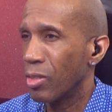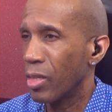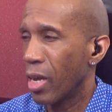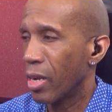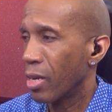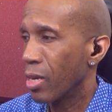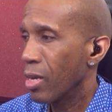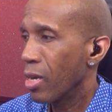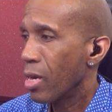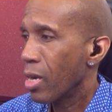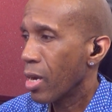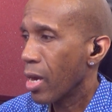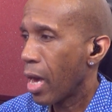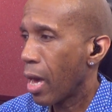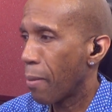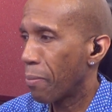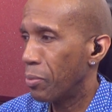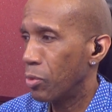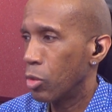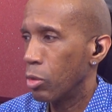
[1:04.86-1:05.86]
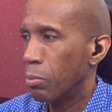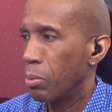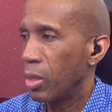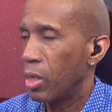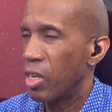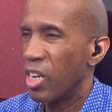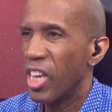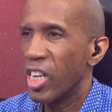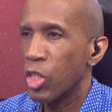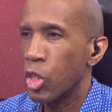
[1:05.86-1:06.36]
that happen to
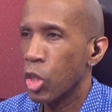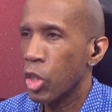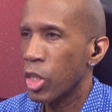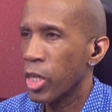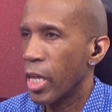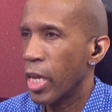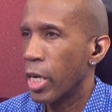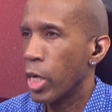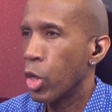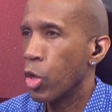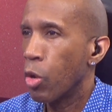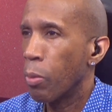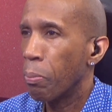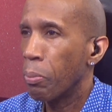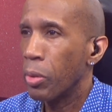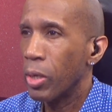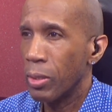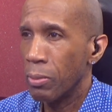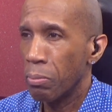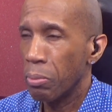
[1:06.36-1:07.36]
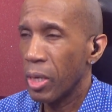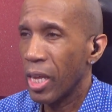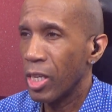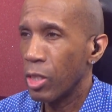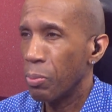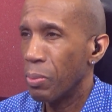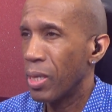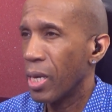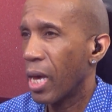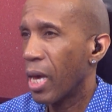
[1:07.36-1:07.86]
be legislated or put in
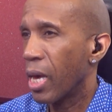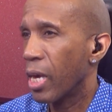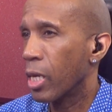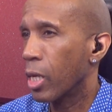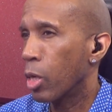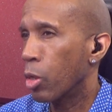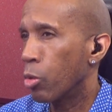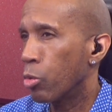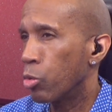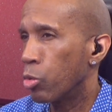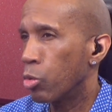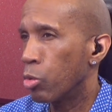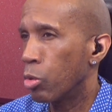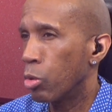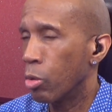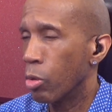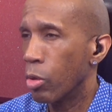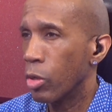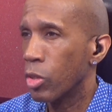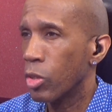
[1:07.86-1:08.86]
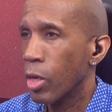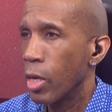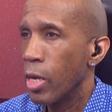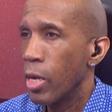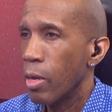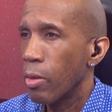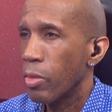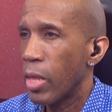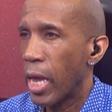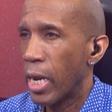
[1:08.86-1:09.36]
place behind closed doors
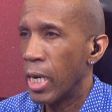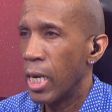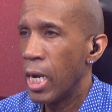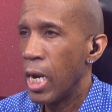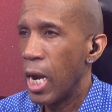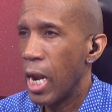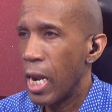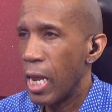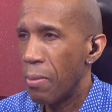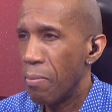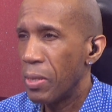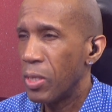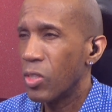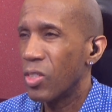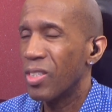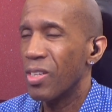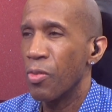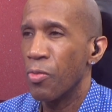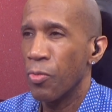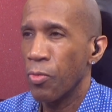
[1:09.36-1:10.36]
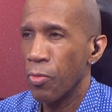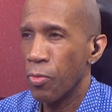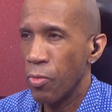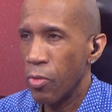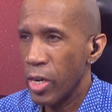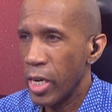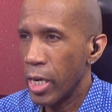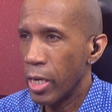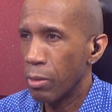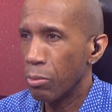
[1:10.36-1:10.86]
that limits the
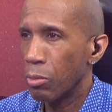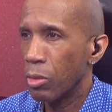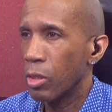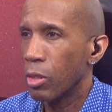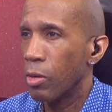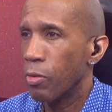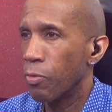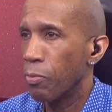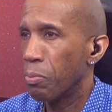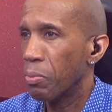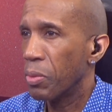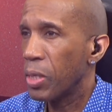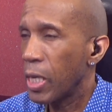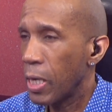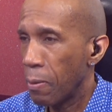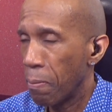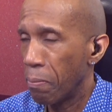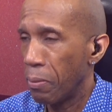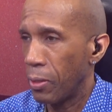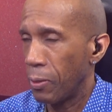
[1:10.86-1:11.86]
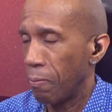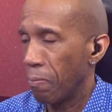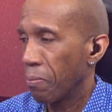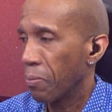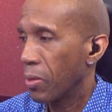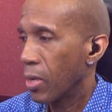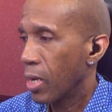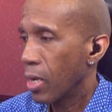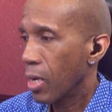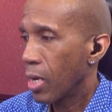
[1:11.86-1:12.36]
freedoms of people.
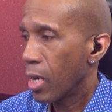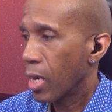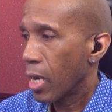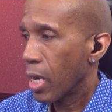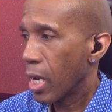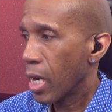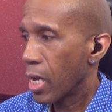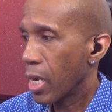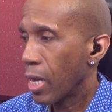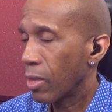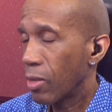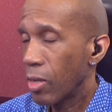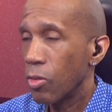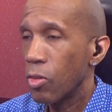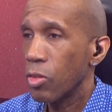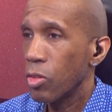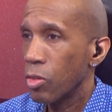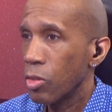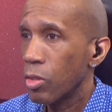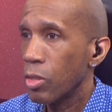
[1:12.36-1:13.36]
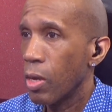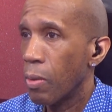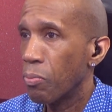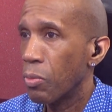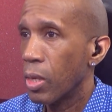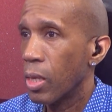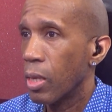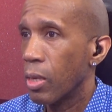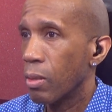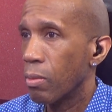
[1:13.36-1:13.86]
And I think this is
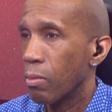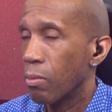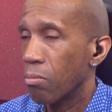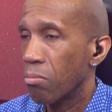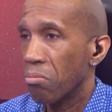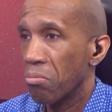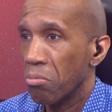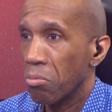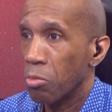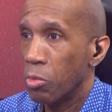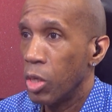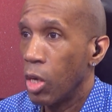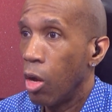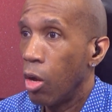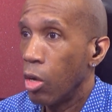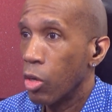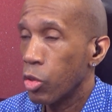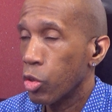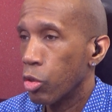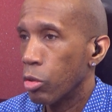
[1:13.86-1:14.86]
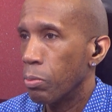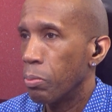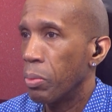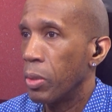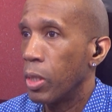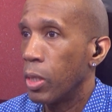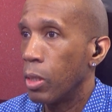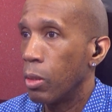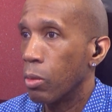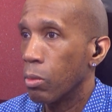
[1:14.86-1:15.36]
something we all should
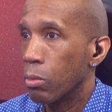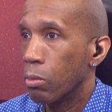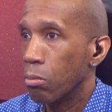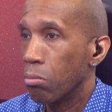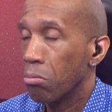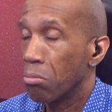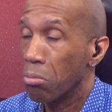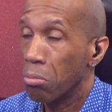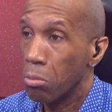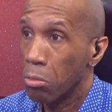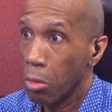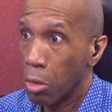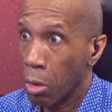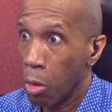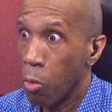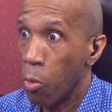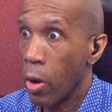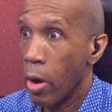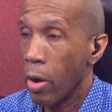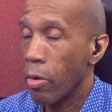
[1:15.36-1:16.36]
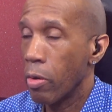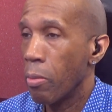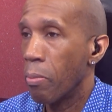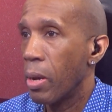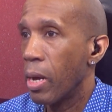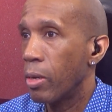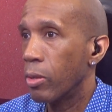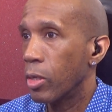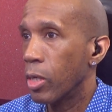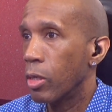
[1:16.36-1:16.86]
be aware
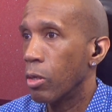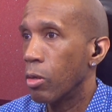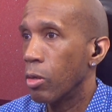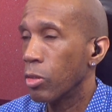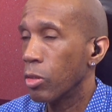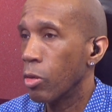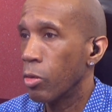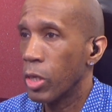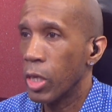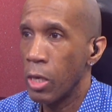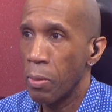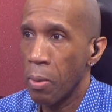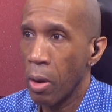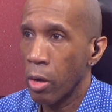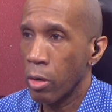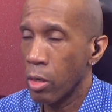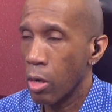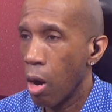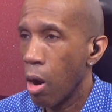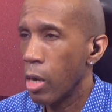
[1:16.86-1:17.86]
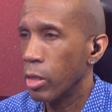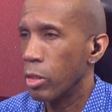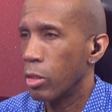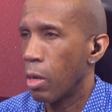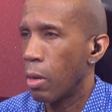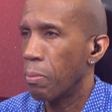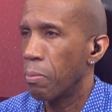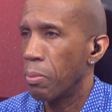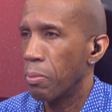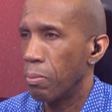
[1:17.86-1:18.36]
about and also keep our
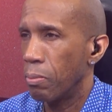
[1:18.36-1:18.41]
guards up.